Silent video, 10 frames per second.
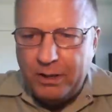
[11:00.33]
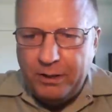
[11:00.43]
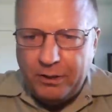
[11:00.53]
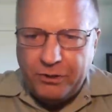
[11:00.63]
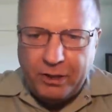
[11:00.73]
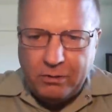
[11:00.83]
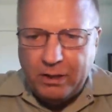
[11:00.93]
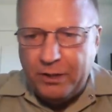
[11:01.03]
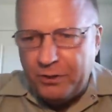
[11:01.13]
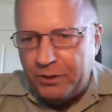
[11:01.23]
how clean their
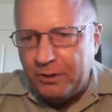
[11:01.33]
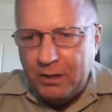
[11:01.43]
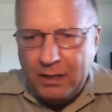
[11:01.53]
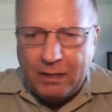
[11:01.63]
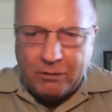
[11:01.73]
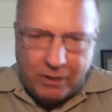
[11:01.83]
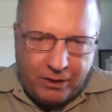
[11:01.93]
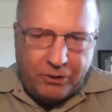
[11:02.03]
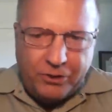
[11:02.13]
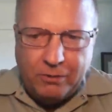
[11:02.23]
signal is, how
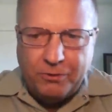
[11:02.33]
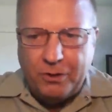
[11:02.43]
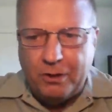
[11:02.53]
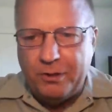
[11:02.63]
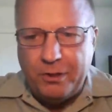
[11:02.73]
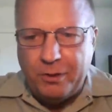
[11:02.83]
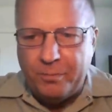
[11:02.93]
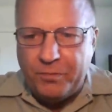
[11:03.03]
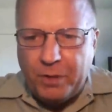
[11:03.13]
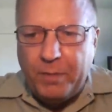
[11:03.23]
clean our signals are, you know,
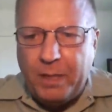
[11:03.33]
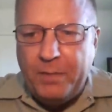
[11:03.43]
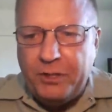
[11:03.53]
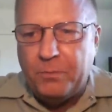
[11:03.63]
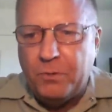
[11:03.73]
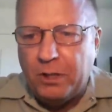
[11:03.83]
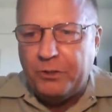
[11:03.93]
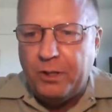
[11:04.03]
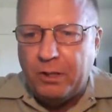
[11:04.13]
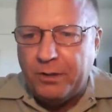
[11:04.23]
there there may be some
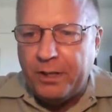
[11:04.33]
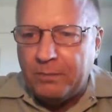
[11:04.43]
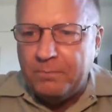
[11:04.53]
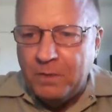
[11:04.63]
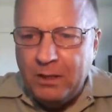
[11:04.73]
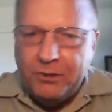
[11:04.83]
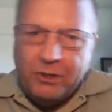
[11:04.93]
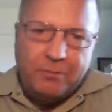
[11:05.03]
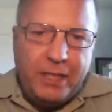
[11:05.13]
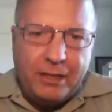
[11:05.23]
crosstalk there.
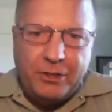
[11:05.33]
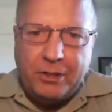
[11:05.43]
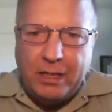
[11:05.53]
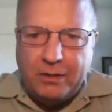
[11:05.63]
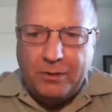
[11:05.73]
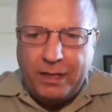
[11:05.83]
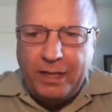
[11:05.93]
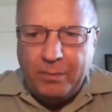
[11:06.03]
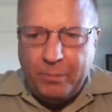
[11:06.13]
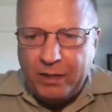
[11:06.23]
So, yeah, just like on
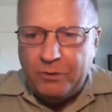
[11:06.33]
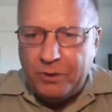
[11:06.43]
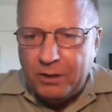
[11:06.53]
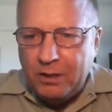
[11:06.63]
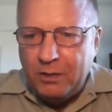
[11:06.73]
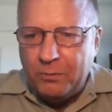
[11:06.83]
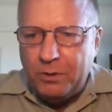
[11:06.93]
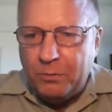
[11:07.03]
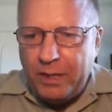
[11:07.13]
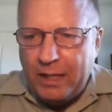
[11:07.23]
the ham bands,
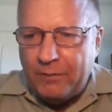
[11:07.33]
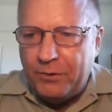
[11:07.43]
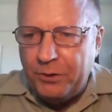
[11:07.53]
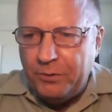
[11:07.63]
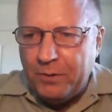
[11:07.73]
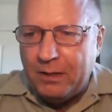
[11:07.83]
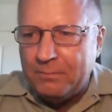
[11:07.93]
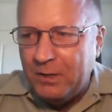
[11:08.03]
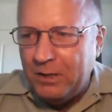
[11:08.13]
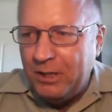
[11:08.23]
we, we have to
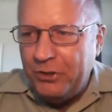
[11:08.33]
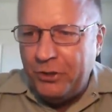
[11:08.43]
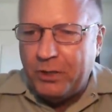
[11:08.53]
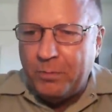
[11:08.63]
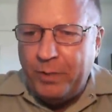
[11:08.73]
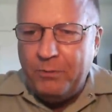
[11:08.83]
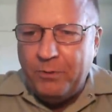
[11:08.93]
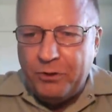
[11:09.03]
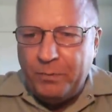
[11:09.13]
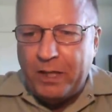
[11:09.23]
uh, to
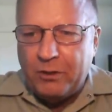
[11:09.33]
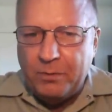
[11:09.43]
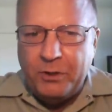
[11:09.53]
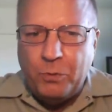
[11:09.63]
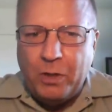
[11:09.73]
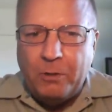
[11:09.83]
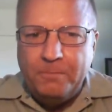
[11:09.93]
compete with Spectrum as